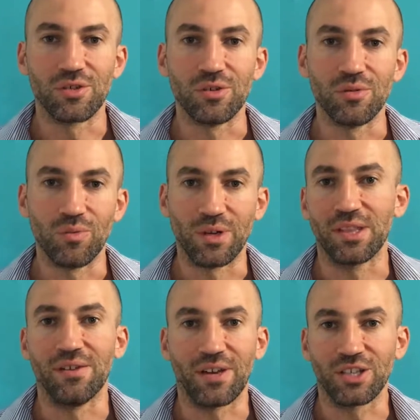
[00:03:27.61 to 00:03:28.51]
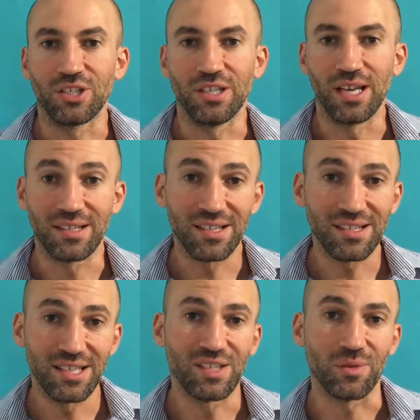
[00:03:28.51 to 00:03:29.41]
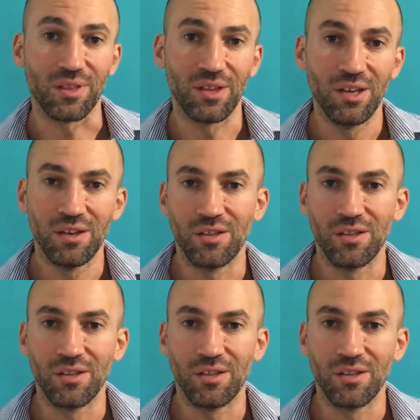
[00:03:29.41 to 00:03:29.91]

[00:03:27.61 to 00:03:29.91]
to what they've actually had success with.